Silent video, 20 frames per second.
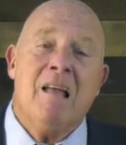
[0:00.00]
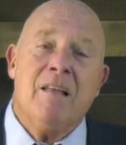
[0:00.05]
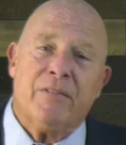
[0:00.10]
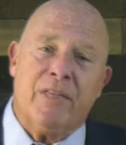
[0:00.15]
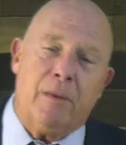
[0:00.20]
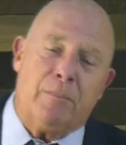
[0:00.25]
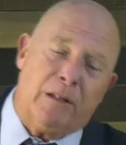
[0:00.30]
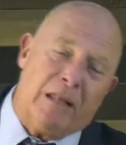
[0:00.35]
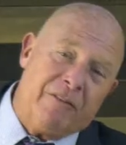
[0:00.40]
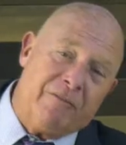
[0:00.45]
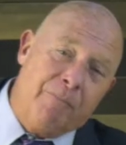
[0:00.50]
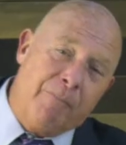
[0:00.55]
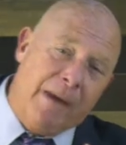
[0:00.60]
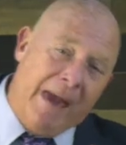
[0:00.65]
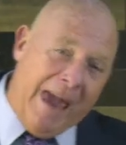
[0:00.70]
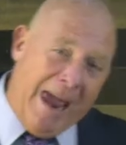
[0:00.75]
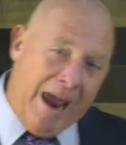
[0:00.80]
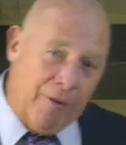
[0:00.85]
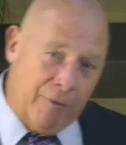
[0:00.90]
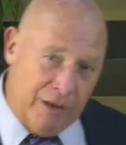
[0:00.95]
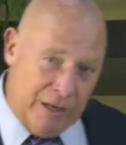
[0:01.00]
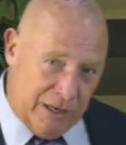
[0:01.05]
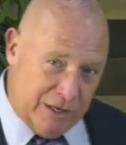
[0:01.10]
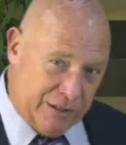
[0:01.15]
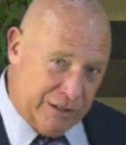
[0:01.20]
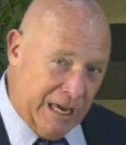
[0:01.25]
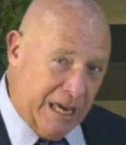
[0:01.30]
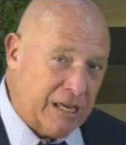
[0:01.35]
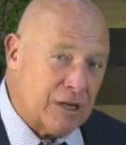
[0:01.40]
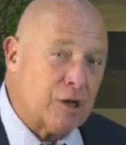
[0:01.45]
They believe Mary
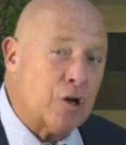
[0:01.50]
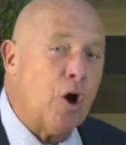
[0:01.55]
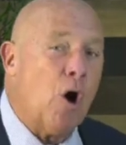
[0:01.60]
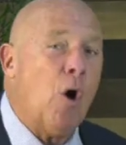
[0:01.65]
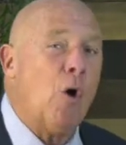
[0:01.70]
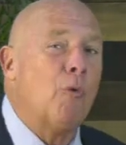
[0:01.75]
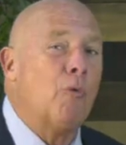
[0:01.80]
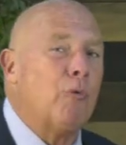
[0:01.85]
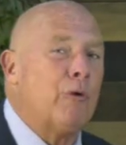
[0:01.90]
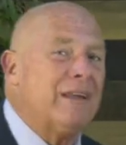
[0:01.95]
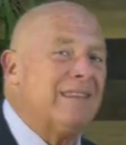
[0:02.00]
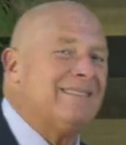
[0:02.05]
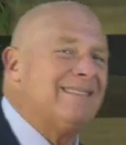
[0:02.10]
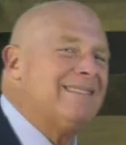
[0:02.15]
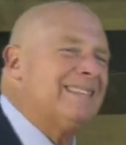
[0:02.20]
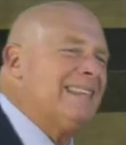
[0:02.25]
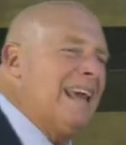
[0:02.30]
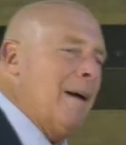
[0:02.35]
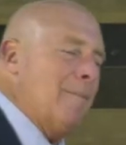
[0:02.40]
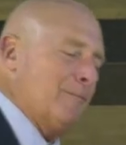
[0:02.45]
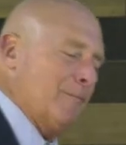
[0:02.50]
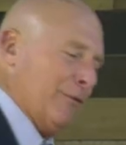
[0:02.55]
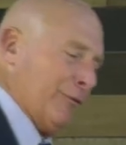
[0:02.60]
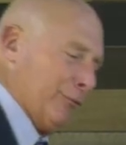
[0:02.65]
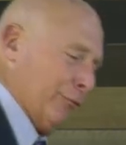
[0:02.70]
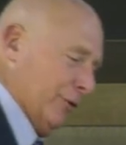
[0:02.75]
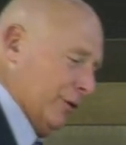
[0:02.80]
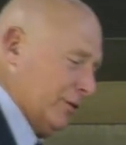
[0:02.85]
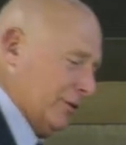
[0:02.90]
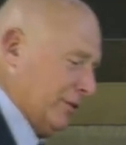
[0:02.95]
is a co
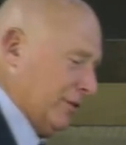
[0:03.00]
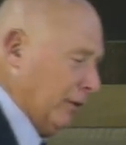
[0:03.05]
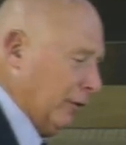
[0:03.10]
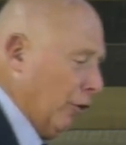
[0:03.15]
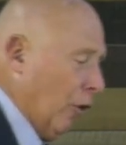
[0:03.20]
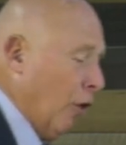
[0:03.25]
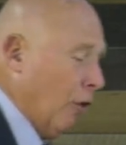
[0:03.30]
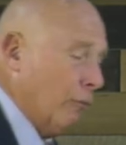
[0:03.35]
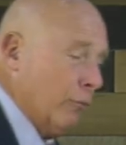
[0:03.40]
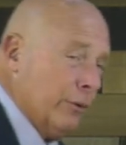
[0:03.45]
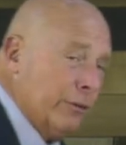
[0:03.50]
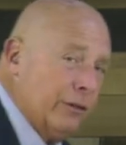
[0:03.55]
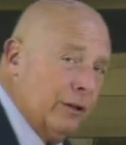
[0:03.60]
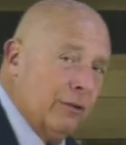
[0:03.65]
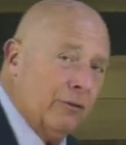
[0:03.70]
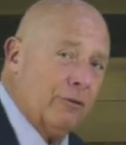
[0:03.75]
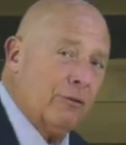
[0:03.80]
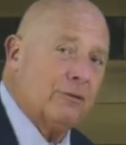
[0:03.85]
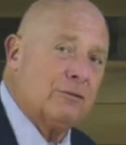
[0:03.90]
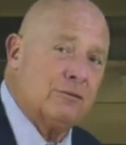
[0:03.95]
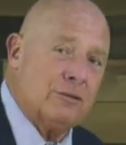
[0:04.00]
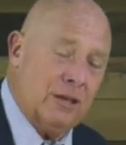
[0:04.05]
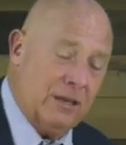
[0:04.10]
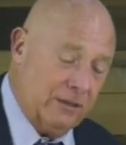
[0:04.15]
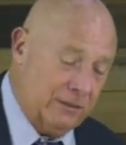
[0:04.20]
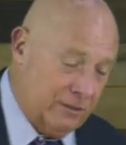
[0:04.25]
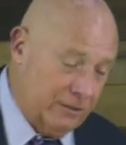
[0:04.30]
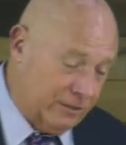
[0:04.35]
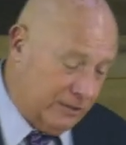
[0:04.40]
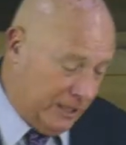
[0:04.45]
redemptress along with the Lord
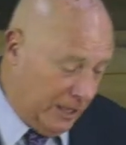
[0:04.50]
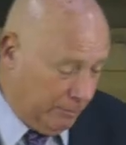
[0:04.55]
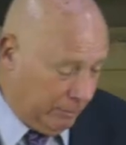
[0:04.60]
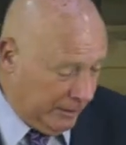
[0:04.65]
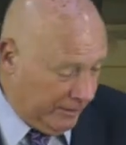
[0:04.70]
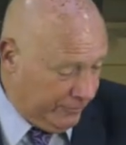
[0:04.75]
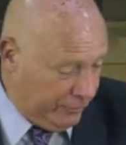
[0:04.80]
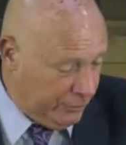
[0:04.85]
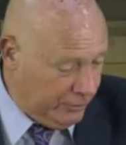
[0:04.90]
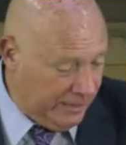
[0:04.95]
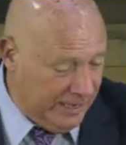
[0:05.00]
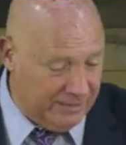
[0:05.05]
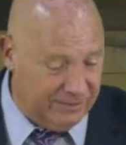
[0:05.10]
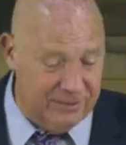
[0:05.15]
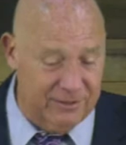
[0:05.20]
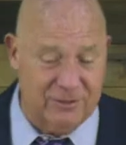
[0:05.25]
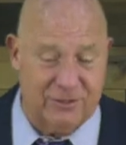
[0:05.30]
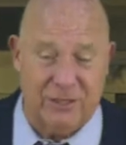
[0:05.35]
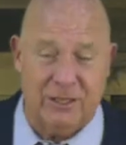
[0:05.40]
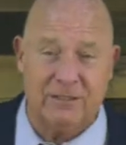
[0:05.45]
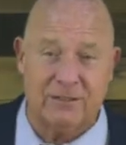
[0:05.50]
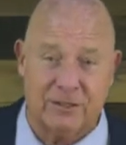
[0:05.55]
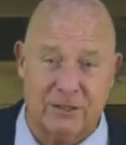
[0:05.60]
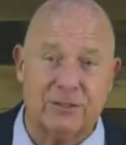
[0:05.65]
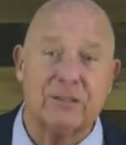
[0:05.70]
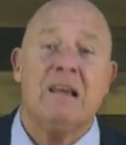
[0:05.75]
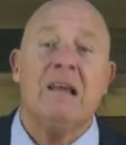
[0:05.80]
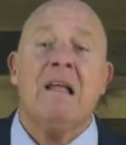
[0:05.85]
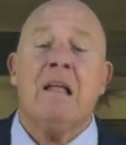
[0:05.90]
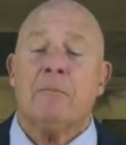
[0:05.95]
Jesus. They believe you can get to
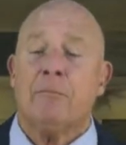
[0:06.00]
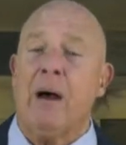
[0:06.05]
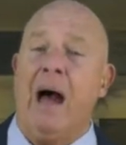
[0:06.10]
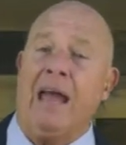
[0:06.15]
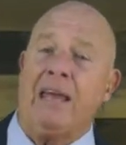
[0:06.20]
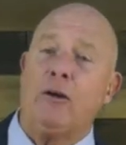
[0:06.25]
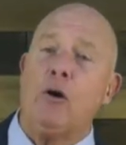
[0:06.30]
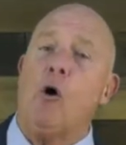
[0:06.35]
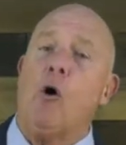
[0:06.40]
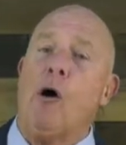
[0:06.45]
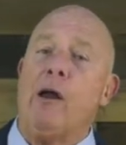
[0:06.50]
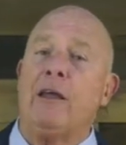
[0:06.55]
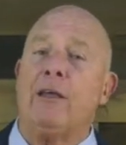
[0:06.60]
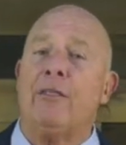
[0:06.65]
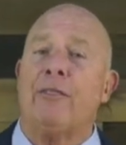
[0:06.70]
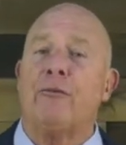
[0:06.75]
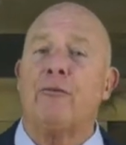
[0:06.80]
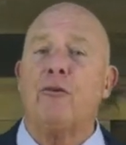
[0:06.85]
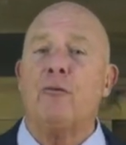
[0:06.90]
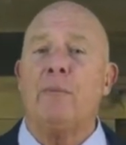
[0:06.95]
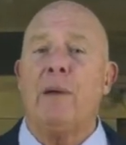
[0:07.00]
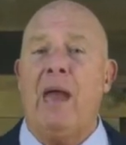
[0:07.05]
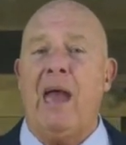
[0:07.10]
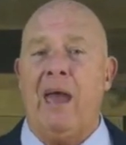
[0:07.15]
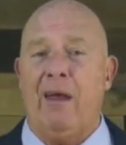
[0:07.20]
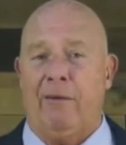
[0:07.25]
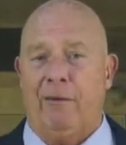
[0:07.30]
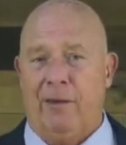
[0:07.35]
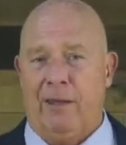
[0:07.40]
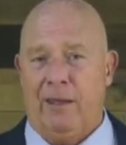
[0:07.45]
Jesus by going through
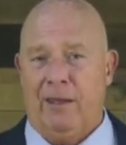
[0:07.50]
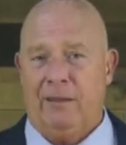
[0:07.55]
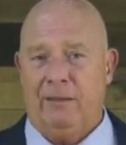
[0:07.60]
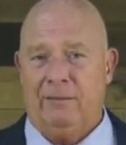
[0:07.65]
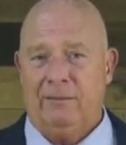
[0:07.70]
Mary.